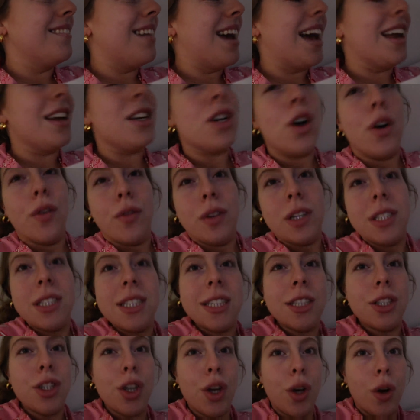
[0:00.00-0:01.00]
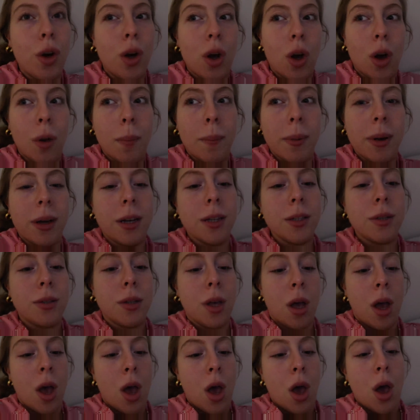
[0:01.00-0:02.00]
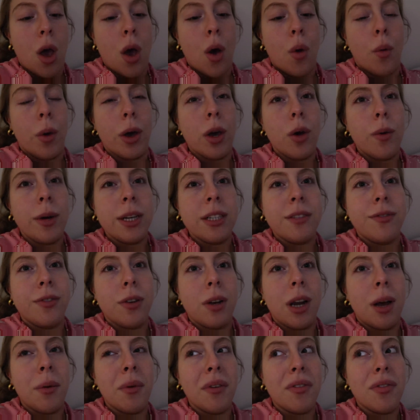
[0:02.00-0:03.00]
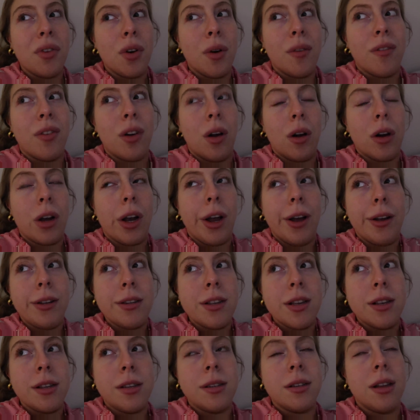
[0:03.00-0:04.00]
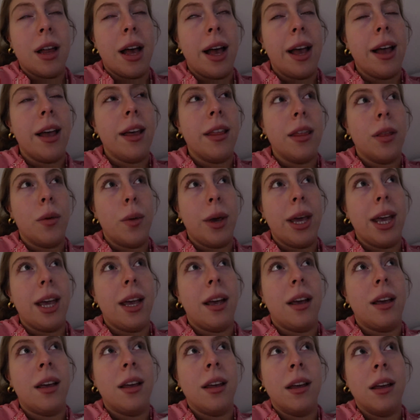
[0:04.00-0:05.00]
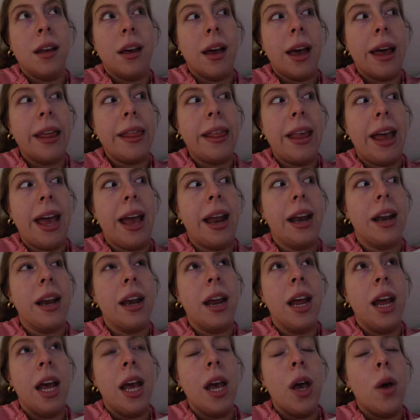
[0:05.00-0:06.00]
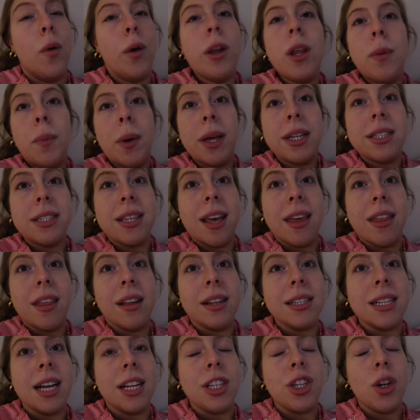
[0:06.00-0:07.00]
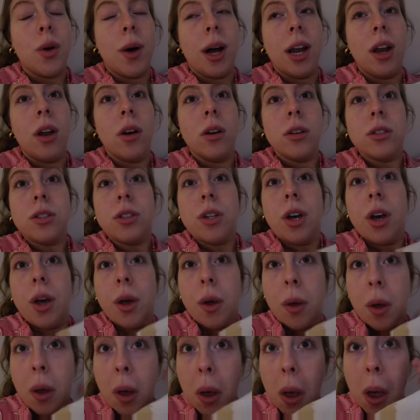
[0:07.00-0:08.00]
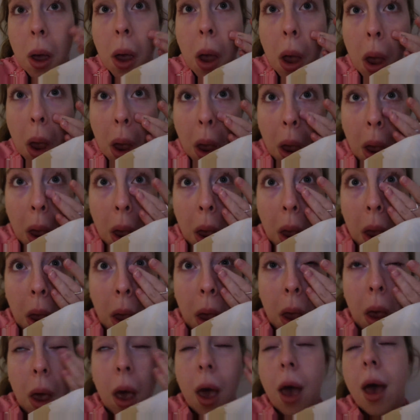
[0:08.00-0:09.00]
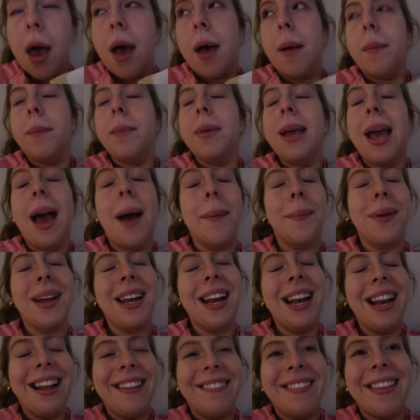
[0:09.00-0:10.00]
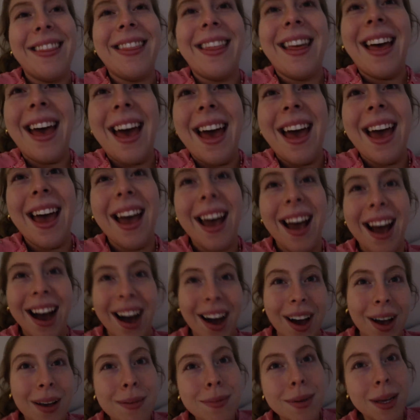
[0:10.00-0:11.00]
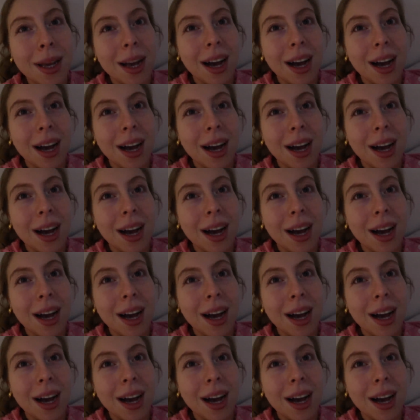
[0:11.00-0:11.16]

and obviously too long, because we always feel like we've not vlogged loads this, like, in the week, and then when you put it together it's actually quite long. So um, yeah, I'm gonna leave it there. I hope you